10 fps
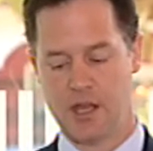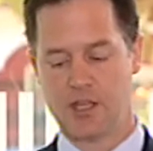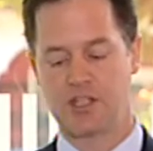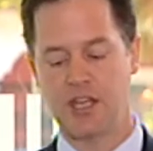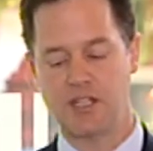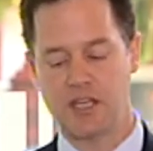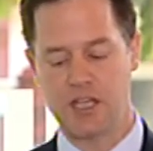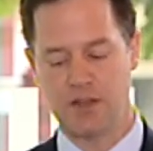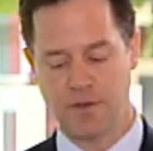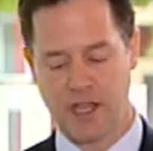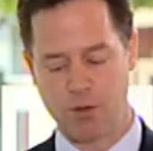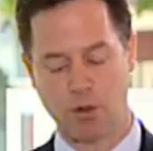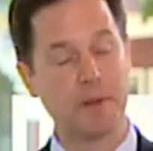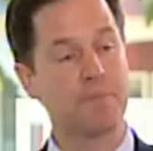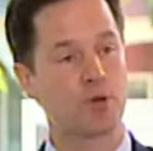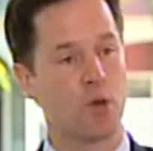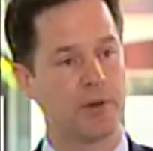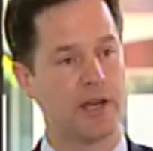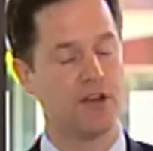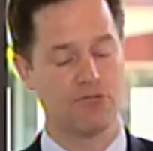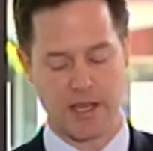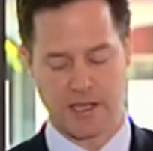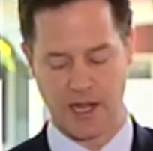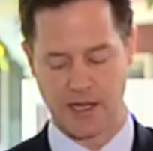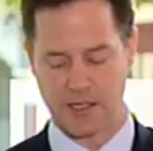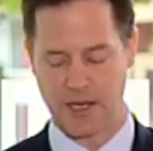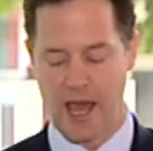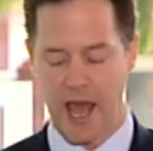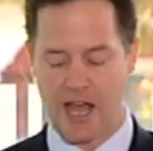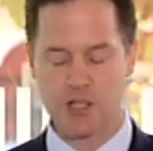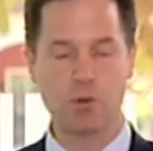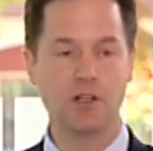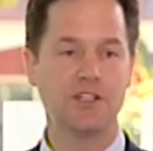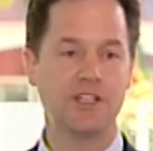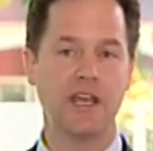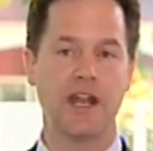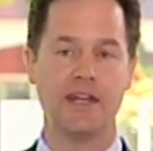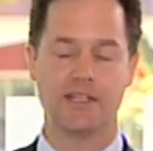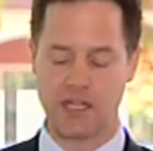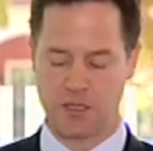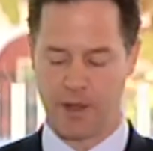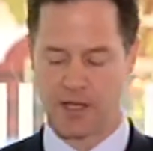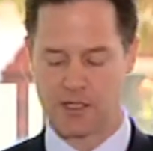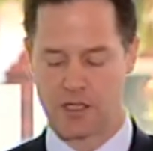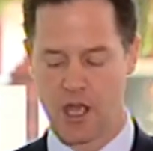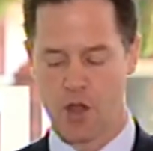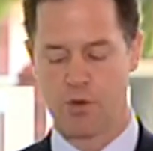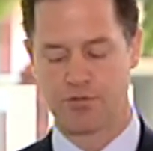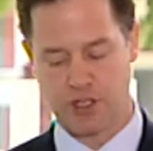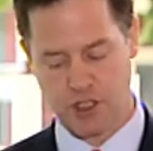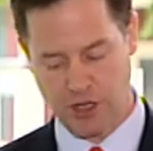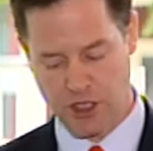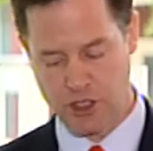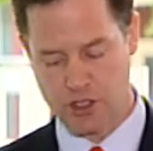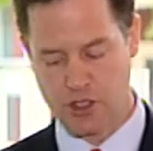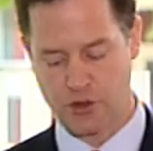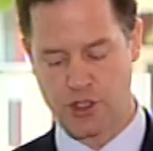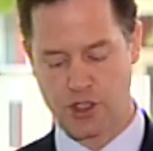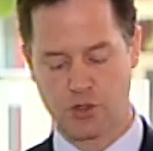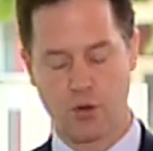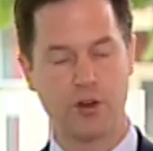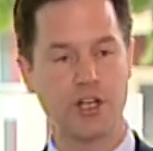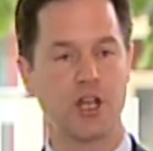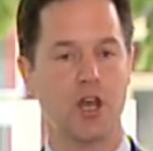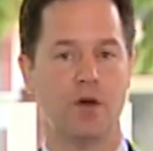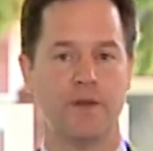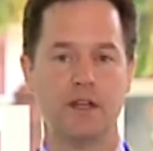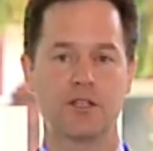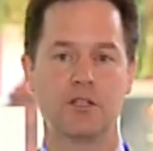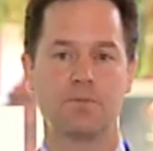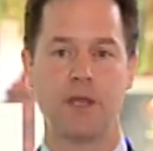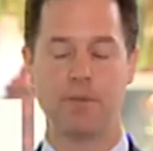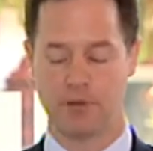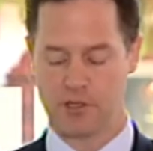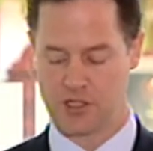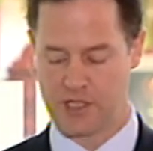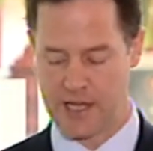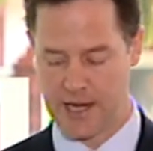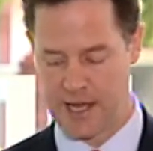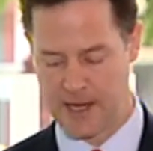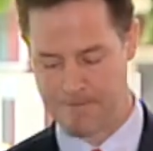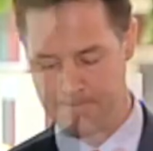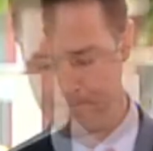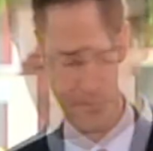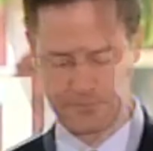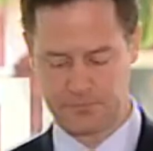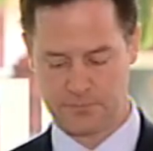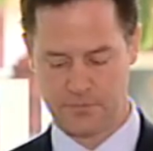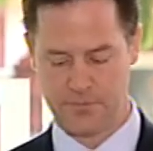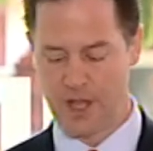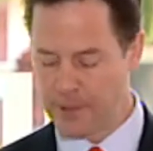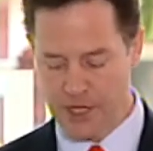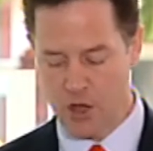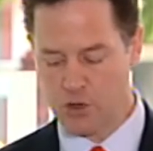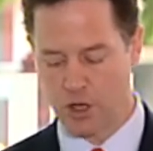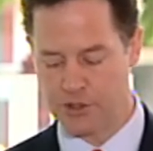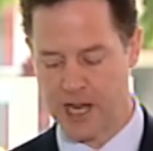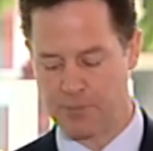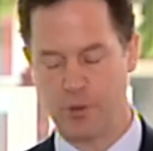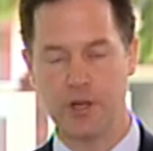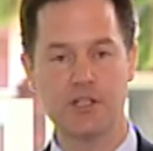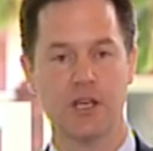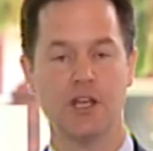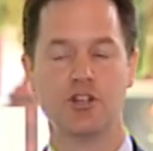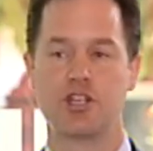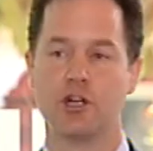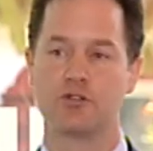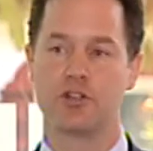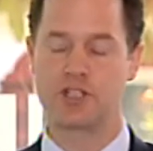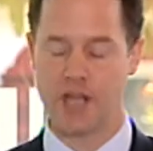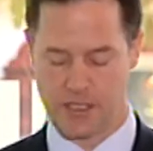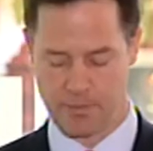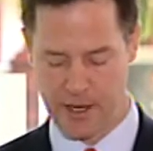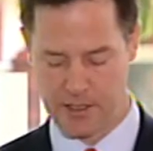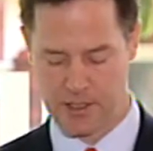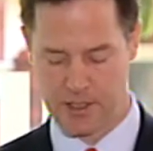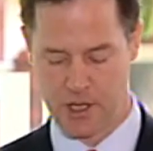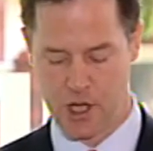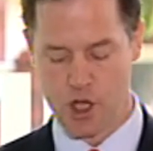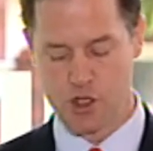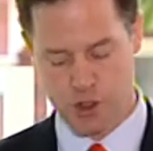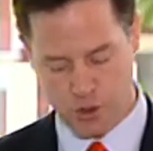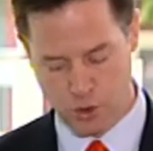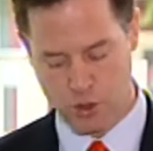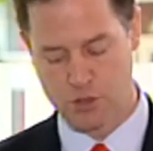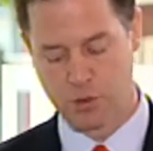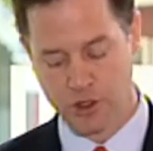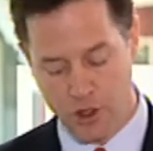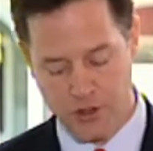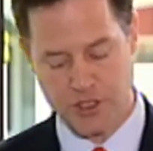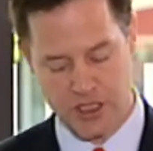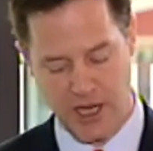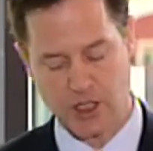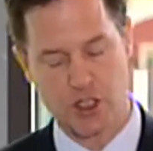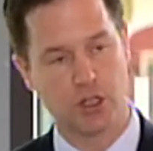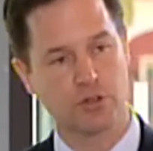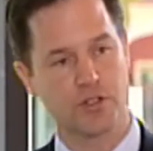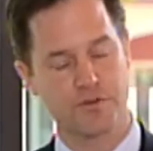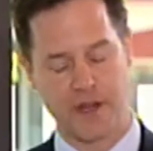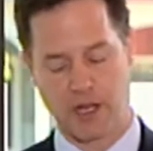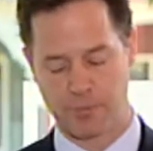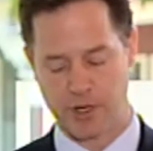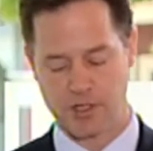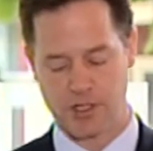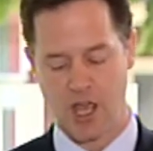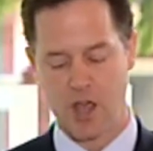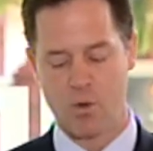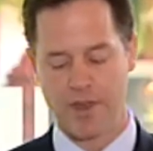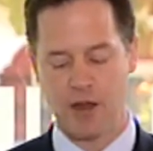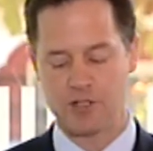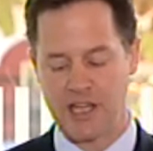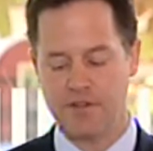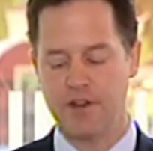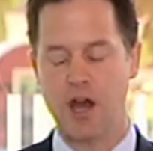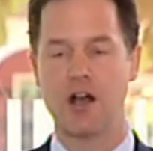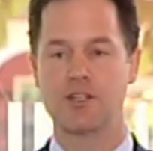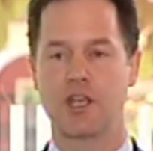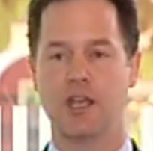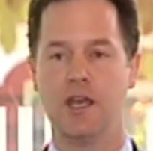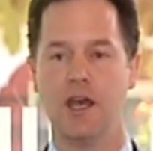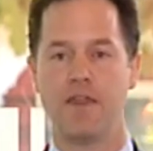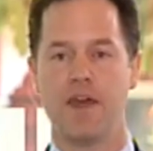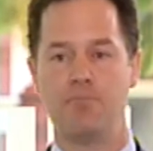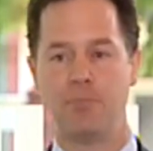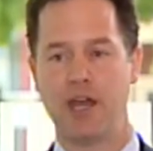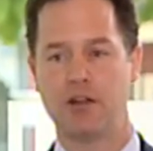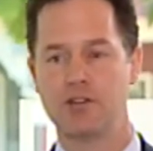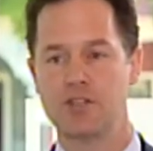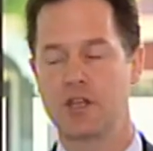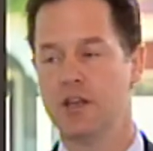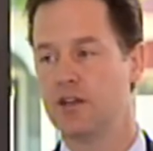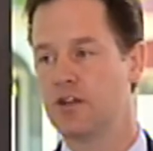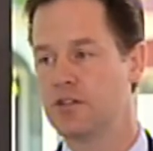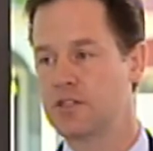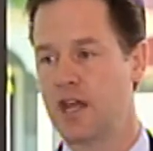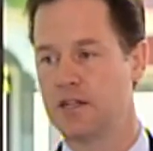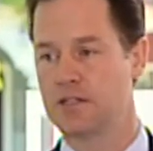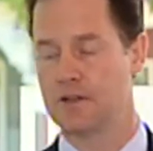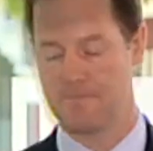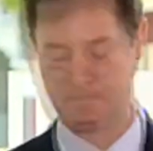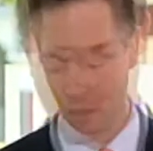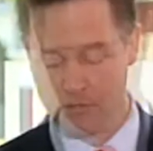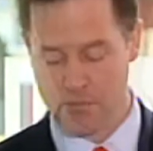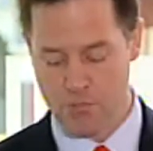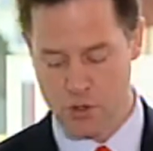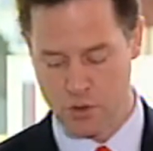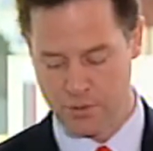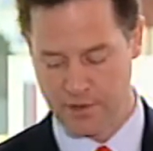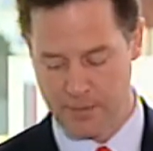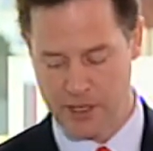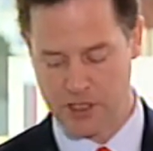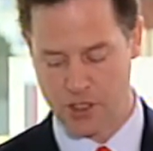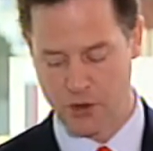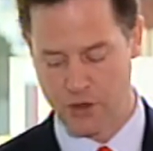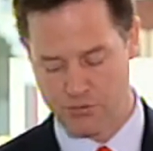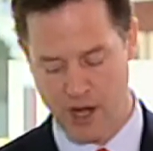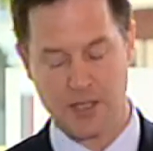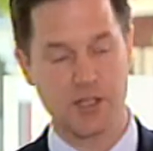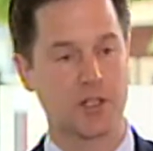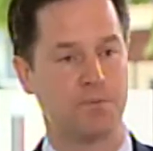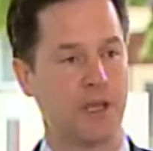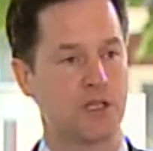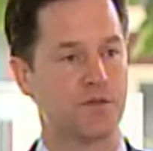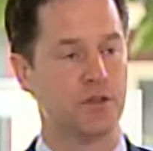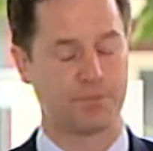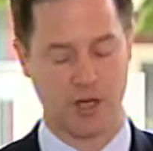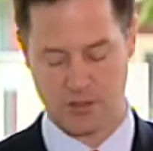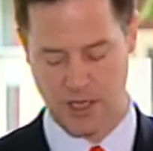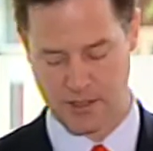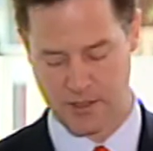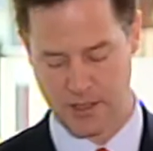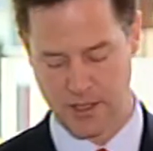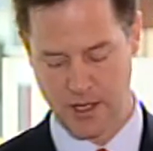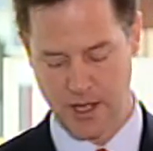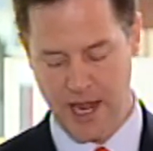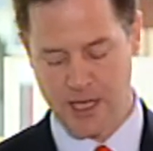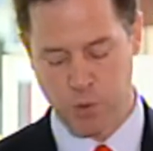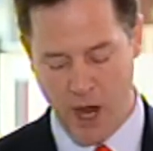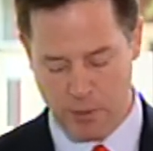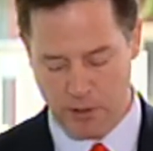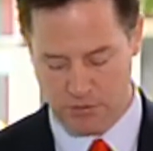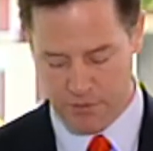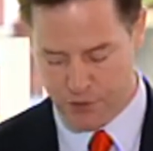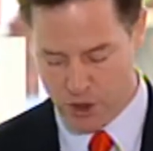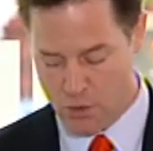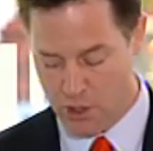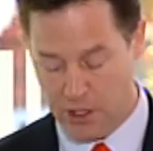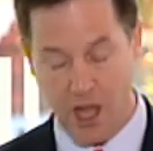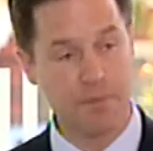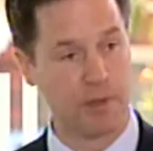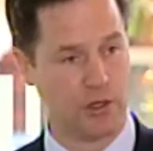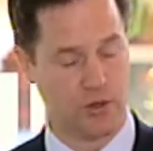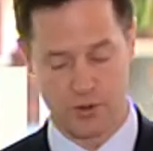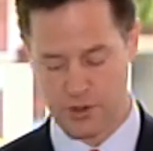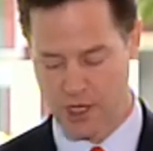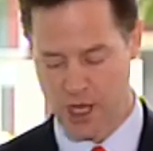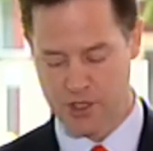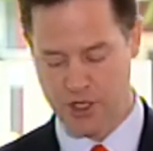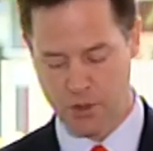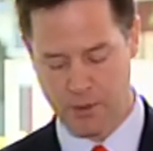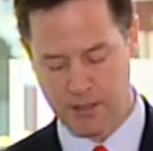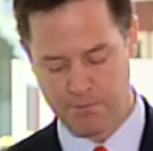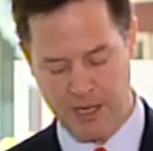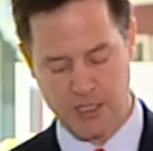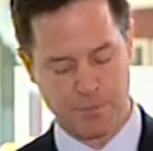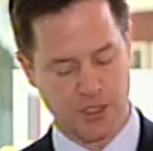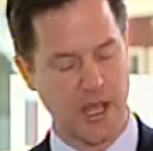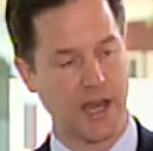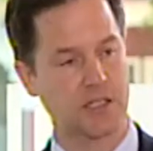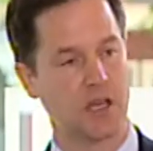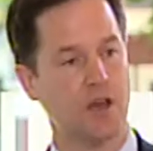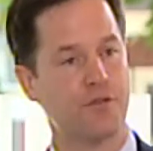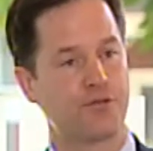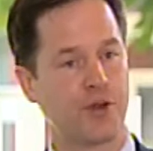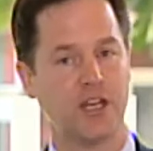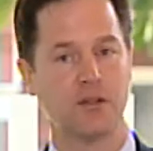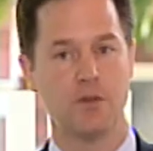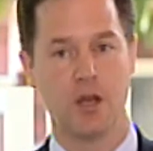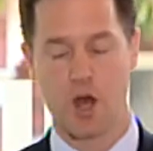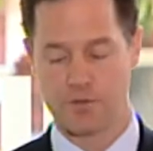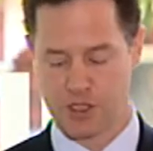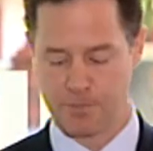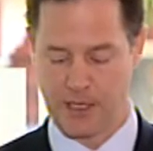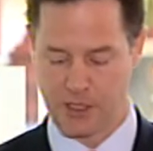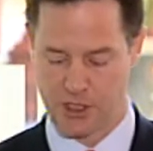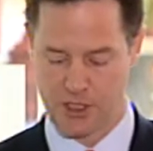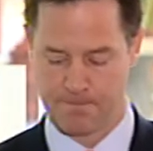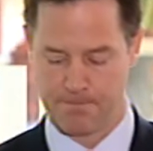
CCTV will be properly regulated, as will the DNA database, with restrictions on the storage of innocent people's DNA. There'll be no contact point children's database. Schools will not take children's fingerprints without even asking their parents' consent. We'll remove limits on the rights to peaceful protest. It's why we'll review libel laws so that we can better protect freedom of speech.